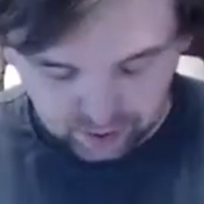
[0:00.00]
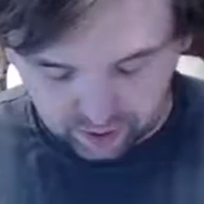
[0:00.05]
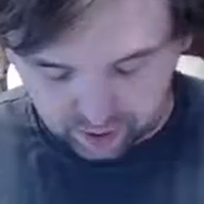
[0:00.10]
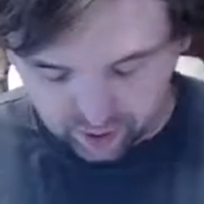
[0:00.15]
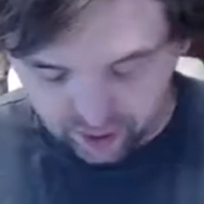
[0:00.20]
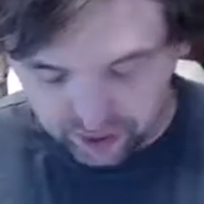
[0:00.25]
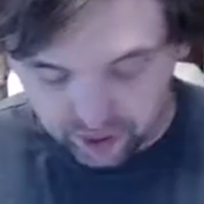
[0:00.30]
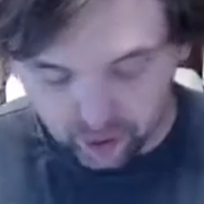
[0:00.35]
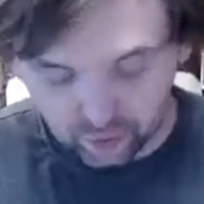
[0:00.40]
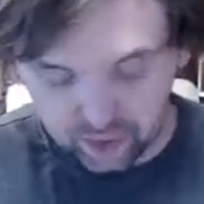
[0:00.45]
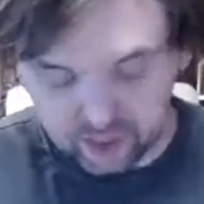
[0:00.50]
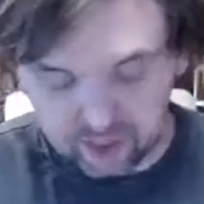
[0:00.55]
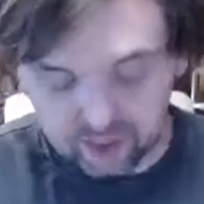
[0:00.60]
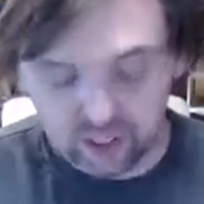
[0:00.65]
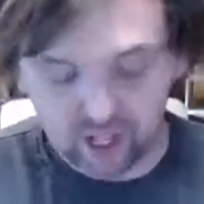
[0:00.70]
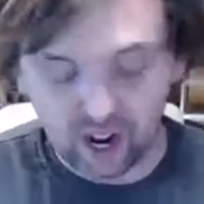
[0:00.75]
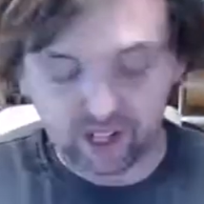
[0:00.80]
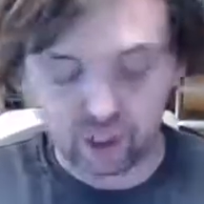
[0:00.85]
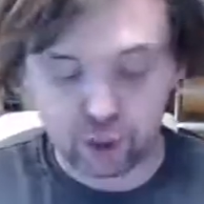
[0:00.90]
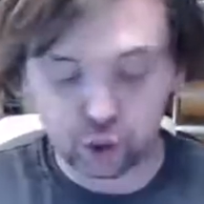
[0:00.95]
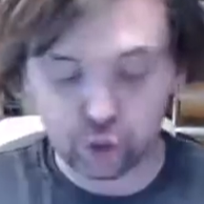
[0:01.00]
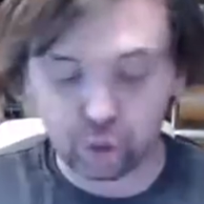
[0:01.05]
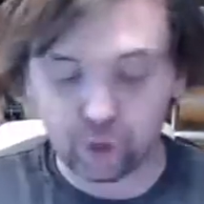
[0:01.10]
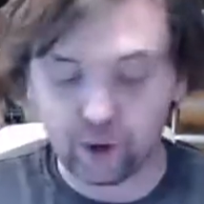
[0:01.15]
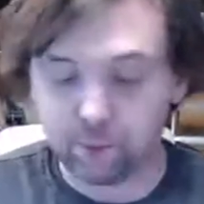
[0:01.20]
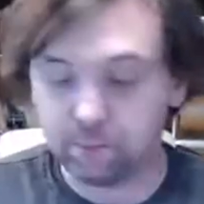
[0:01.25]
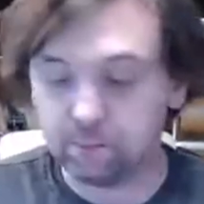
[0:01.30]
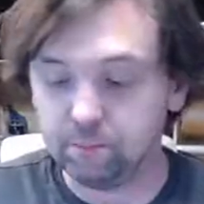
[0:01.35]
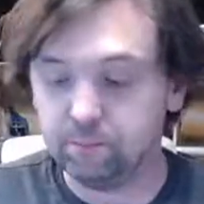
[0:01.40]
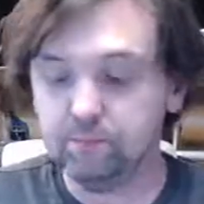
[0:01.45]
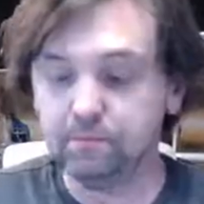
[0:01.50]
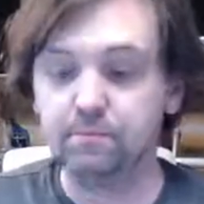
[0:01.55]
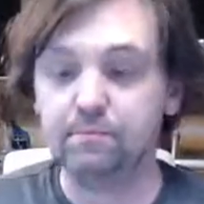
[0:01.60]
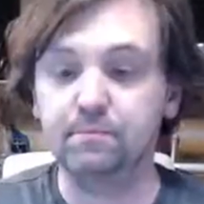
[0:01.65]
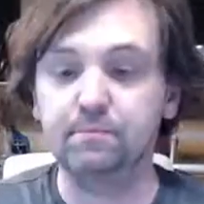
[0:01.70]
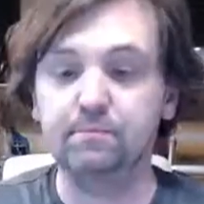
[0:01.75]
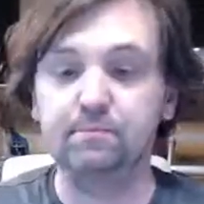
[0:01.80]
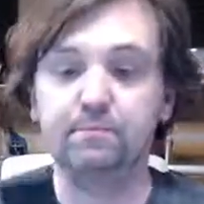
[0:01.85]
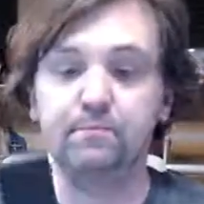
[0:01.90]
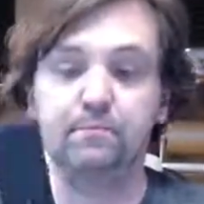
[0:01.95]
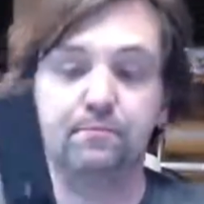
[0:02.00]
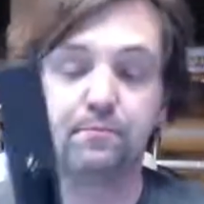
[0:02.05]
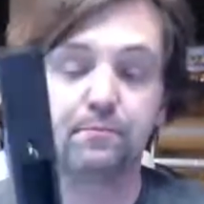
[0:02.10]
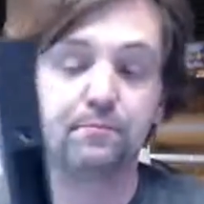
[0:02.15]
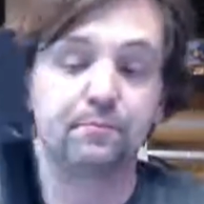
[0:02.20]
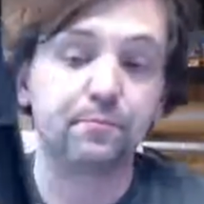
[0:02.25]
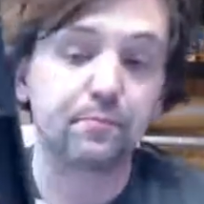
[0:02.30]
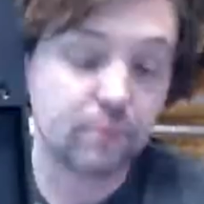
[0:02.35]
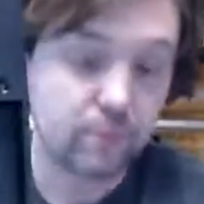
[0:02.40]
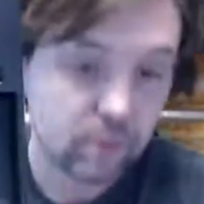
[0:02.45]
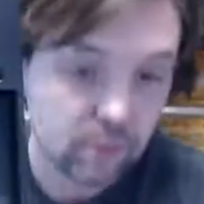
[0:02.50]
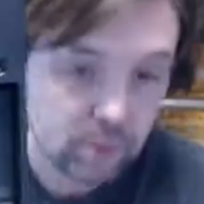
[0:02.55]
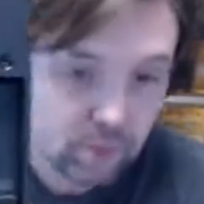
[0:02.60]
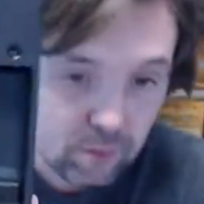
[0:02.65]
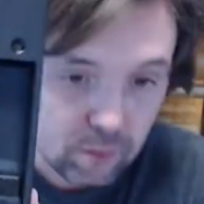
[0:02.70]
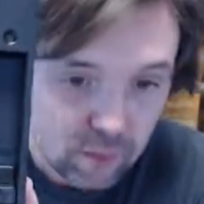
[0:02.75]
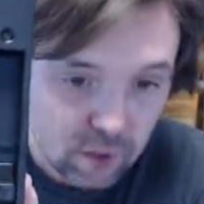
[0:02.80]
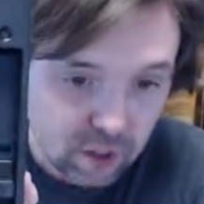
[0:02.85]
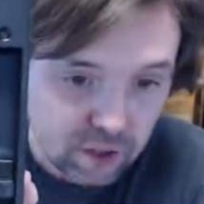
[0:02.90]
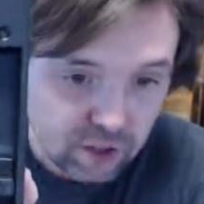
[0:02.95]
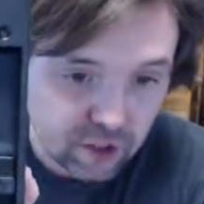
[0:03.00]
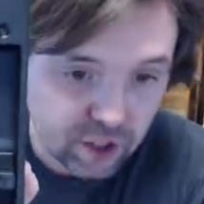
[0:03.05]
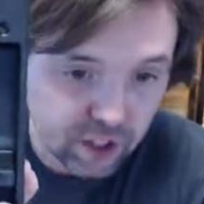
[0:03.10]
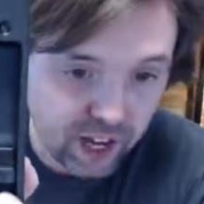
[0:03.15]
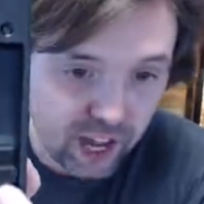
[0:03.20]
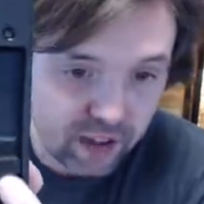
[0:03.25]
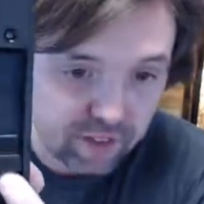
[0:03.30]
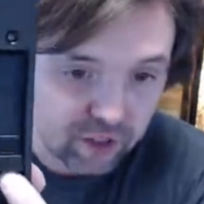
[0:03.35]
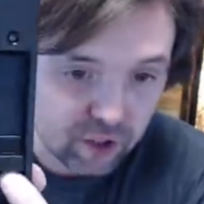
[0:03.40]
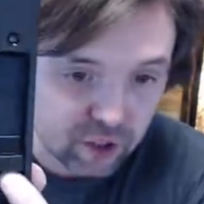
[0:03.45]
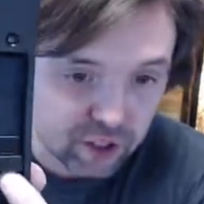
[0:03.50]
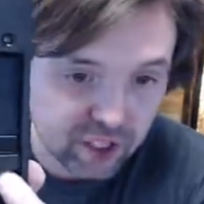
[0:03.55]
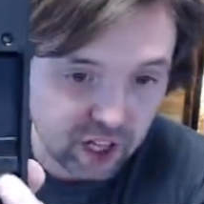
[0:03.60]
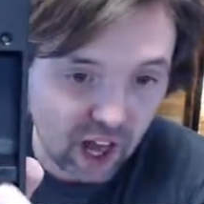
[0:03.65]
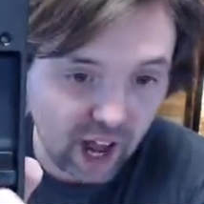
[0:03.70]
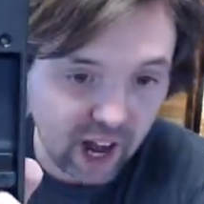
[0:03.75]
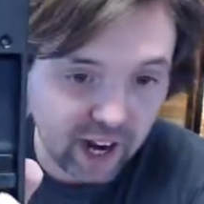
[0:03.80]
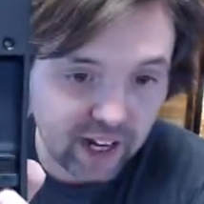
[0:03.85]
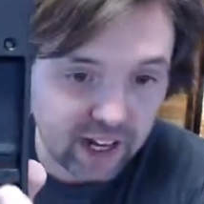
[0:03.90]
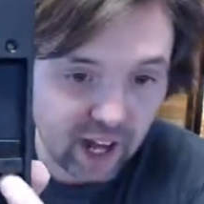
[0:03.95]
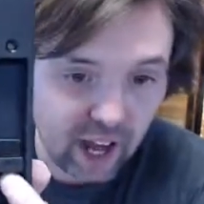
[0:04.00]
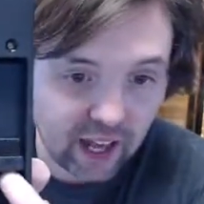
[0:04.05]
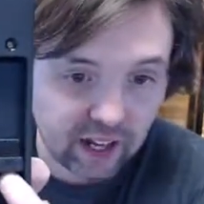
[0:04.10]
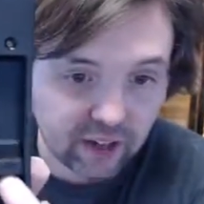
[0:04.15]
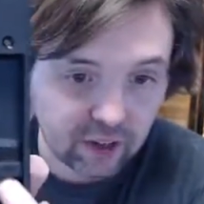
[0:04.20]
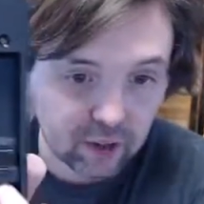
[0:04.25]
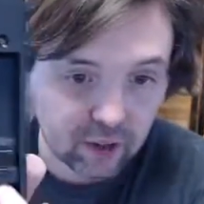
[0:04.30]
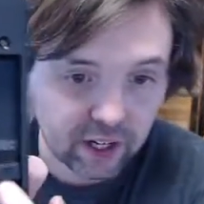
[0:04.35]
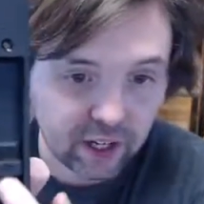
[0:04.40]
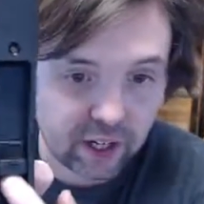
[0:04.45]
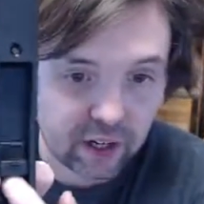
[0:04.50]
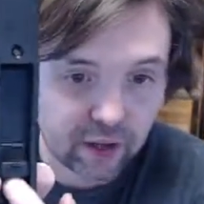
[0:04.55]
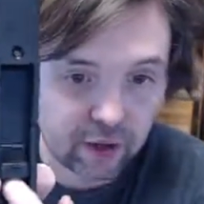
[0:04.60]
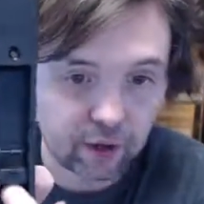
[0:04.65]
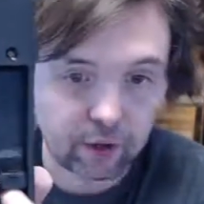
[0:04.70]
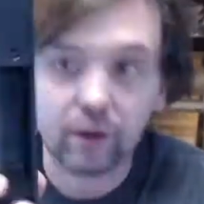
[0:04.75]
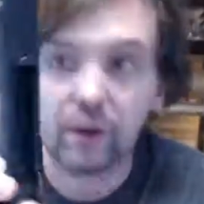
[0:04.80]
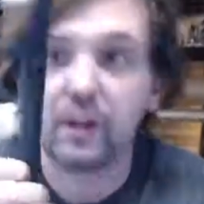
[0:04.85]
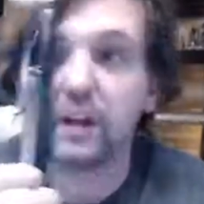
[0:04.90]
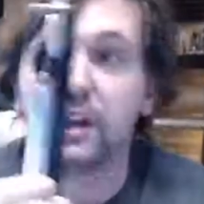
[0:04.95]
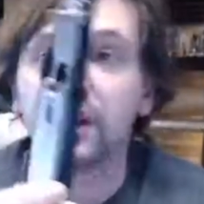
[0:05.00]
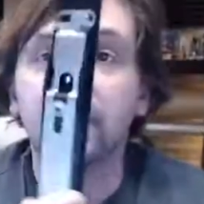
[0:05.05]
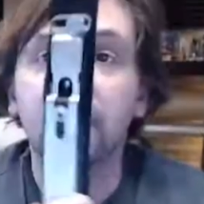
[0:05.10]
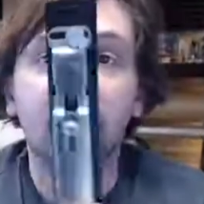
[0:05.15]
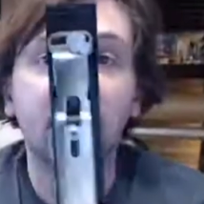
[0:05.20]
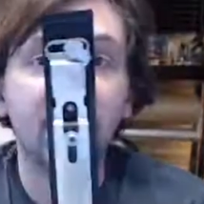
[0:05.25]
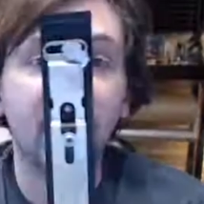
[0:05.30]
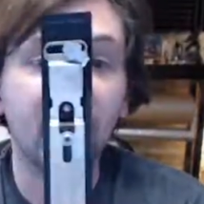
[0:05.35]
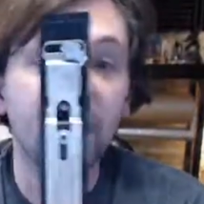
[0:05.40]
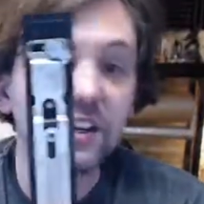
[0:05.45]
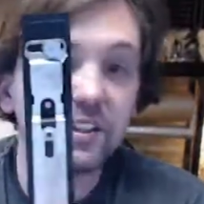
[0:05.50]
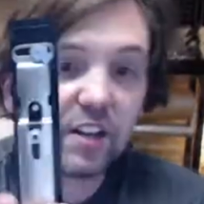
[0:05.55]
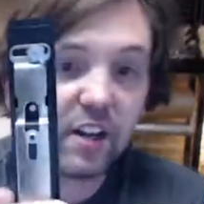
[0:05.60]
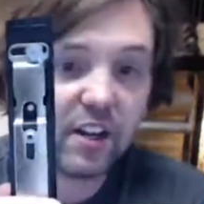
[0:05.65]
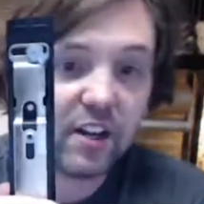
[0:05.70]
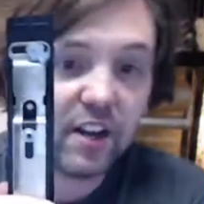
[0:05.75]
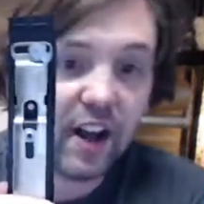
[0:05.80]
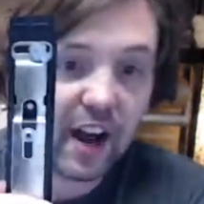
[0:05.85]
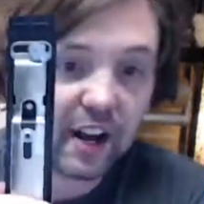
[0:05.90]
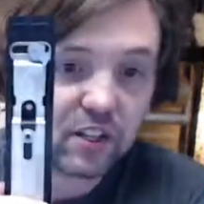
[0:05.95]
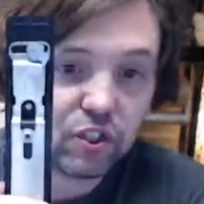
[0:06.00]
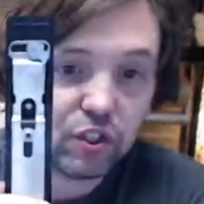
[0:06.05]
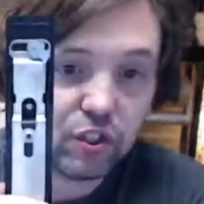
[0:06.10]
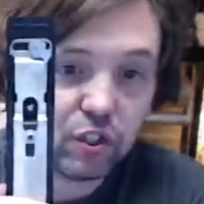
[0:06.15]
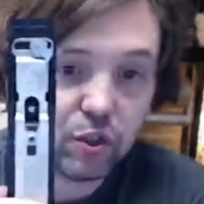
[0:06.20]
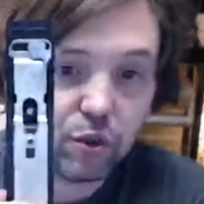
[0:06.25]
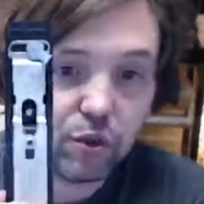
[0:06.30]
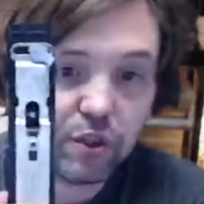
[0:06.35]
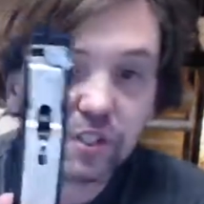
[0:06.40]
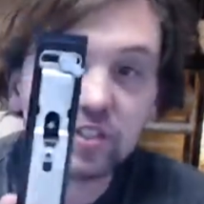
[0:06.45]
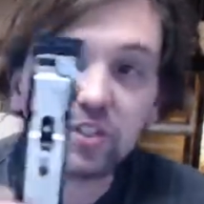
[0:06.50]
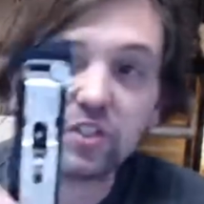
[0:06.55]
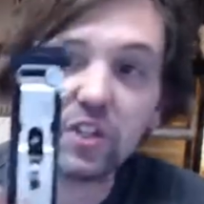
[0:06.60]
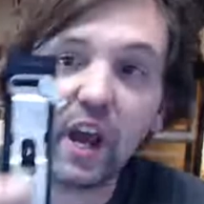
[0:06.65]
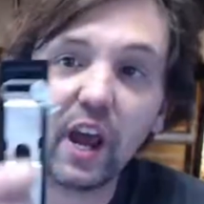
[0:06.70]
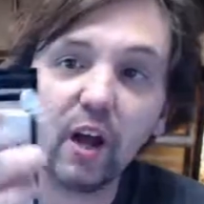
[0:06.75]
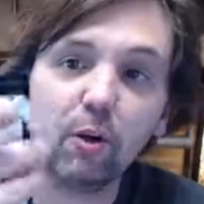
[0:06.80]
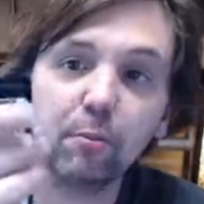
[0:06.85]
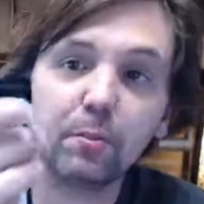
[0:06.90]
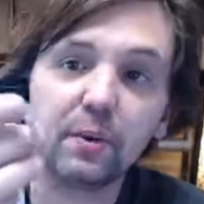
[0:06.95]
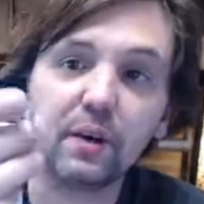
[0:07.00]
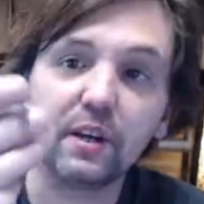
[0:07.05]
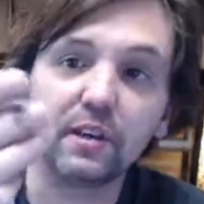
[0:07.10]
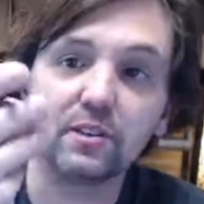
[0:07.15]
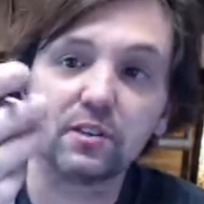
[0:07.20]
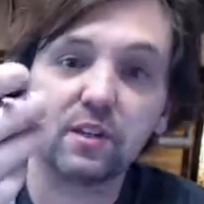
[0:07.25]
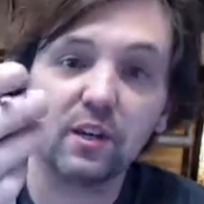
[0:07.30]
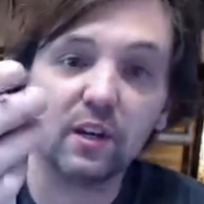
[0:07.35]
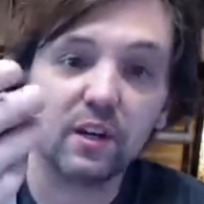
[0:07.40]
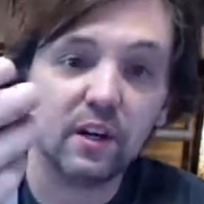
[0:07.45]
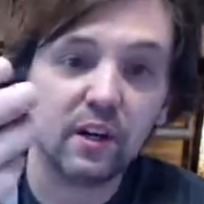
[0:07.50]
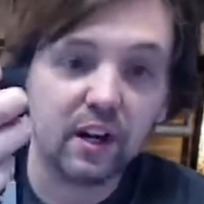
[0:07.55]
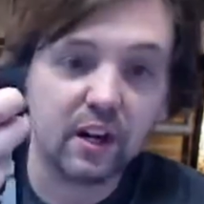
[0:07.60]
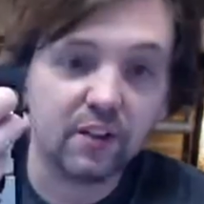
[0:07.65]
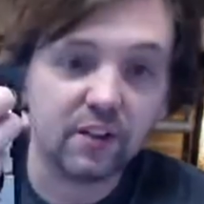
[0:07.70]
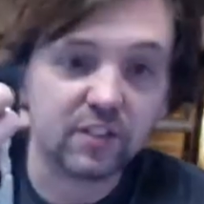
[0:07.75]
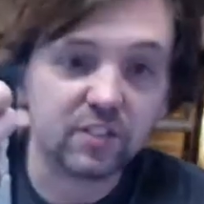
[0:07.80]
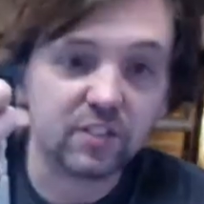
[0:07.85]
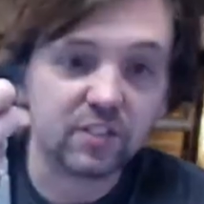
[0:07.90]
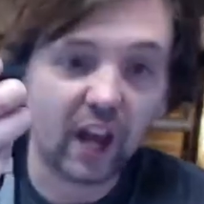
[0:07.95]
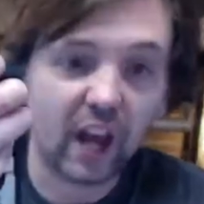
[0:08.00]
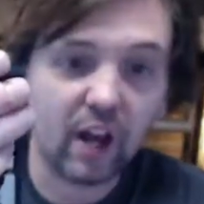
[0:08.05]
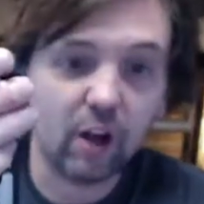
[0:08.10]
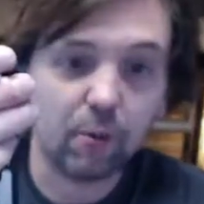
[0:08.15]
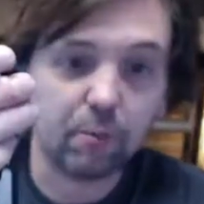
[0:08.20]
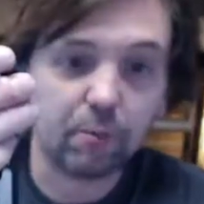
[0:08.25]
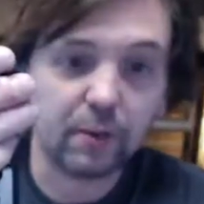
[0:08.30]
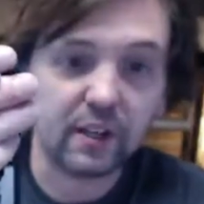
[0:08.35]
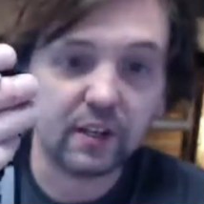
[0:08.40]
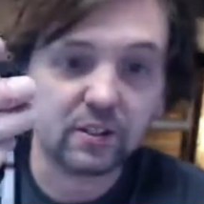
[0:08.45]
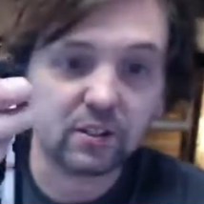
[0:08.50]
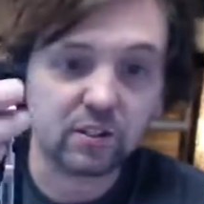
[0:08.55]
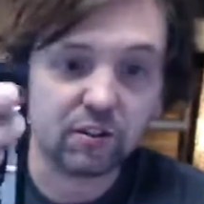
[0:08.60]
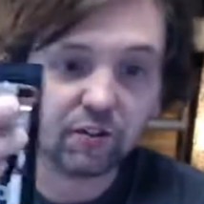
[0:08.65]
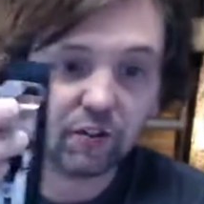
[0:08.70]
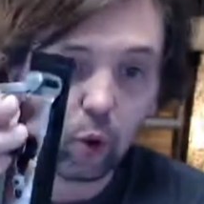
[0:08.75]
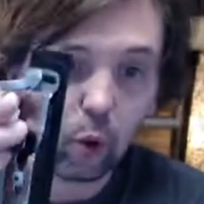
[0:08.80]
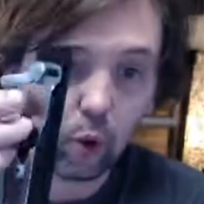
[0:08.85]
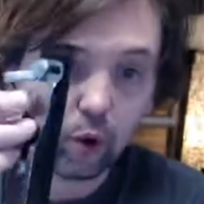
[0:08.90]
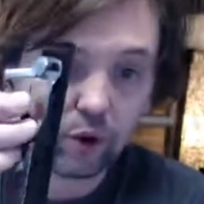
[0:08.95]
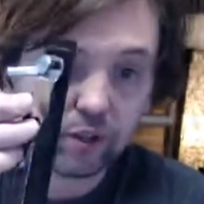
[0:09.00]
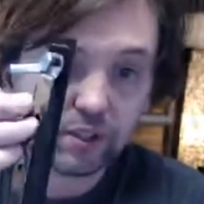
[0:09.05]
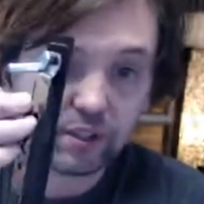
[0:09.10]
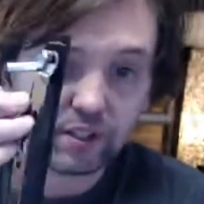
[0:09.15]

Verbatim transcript: Then your inside trim is going to have your slide handle here, and that connects to this tail piece. this tail piece, of course,